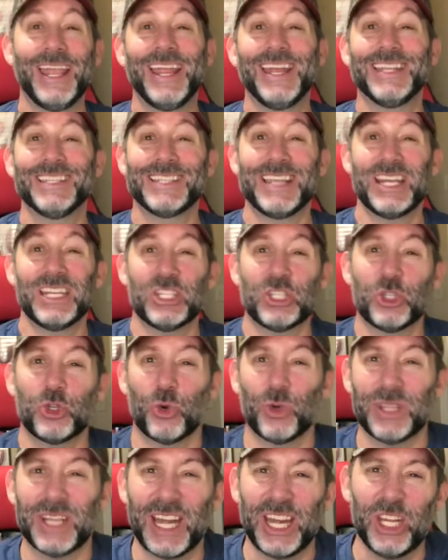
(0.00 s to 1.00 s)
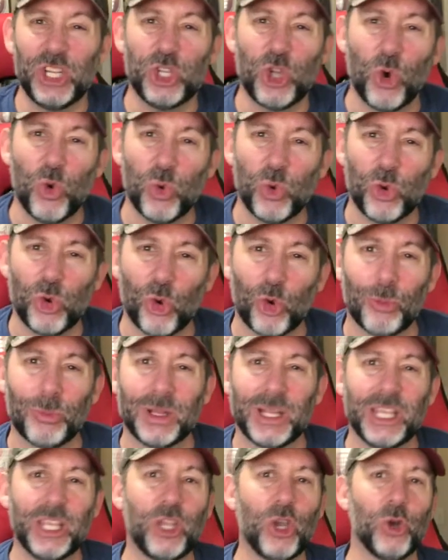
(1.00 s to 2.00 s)
And it's at a store that I don't
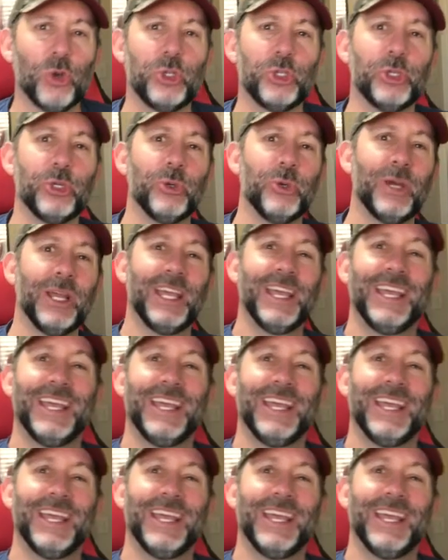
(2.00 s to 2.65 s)
normally go to.